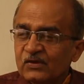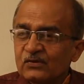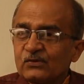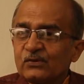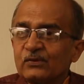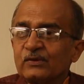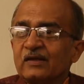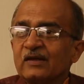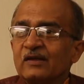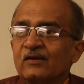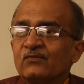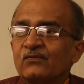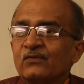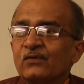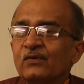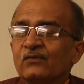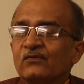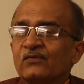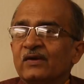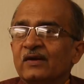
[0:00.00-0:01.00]
So
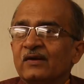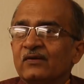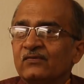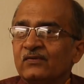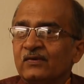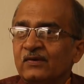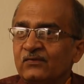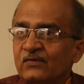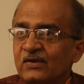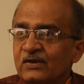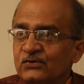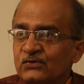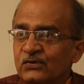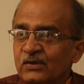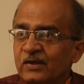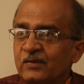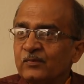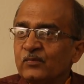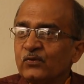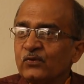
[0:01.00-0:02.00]
therefore, we have
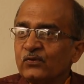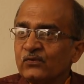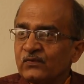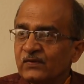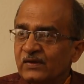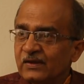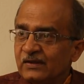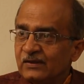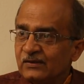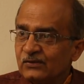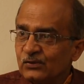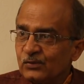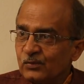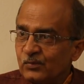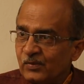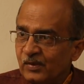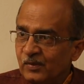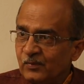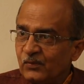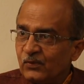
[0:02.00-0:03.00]
eventually moved the
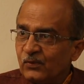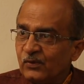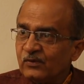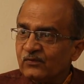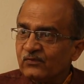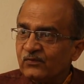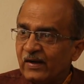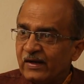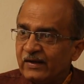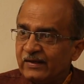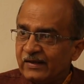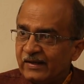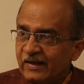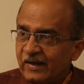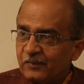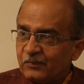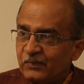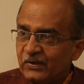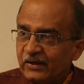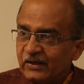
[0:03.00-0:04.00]
Supreme Court, filed
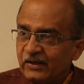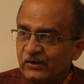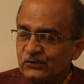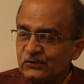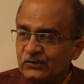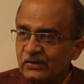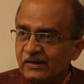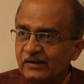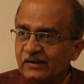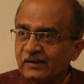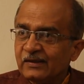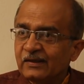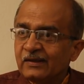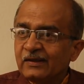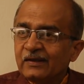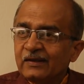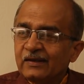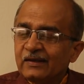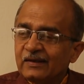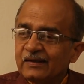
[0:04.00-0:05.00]
an application
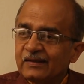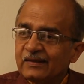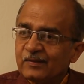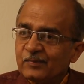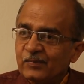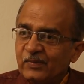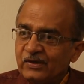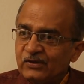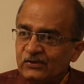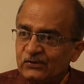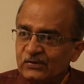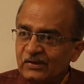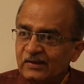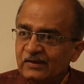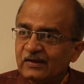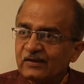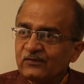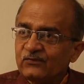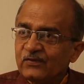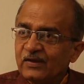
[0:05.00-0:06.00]
in the
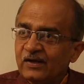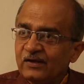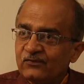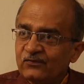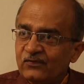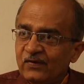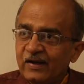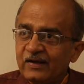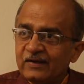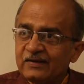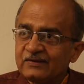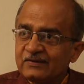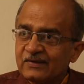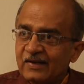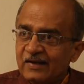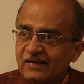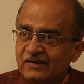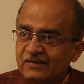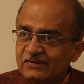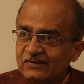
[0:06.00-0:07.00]
petition that we had filed
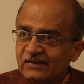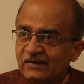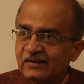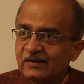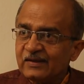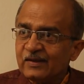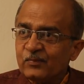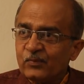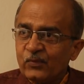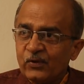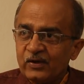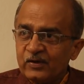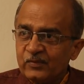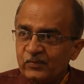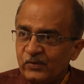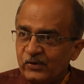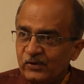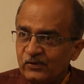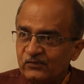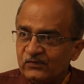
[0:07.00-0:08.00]
challenging the
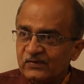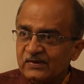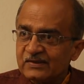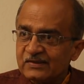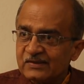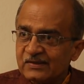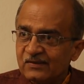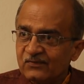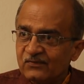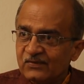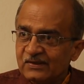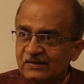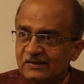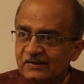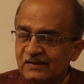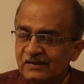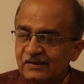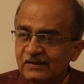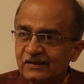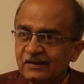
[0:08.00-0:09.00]
appointment of the
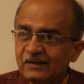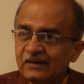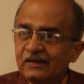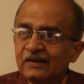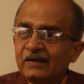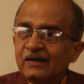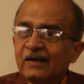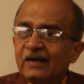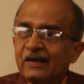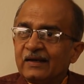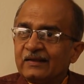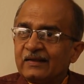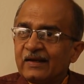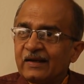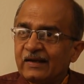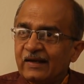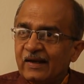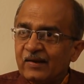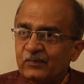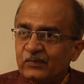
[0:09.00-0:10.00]
CVC, and
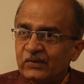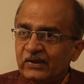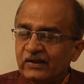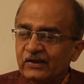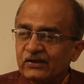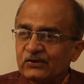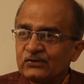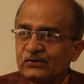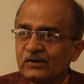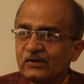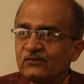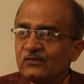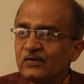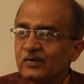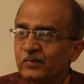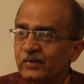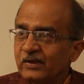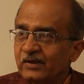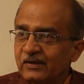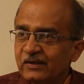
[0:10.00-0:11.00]
that application
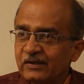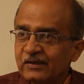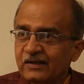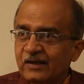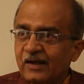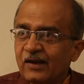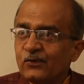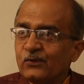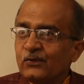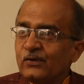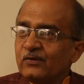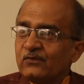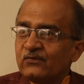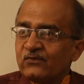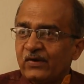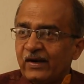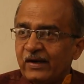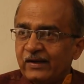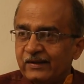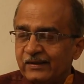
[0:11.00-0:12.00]
will be heard now on
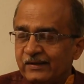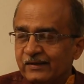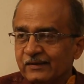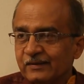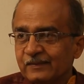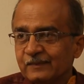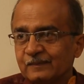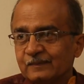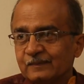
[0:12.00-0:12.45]
Friday.